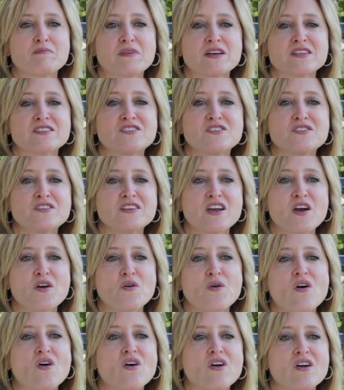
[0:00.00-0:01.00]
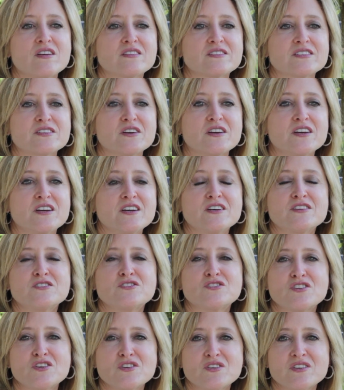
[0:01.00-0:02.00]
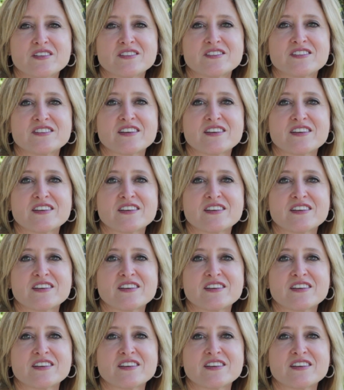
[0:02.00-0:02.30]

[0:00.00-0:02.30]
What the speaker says: my studio art students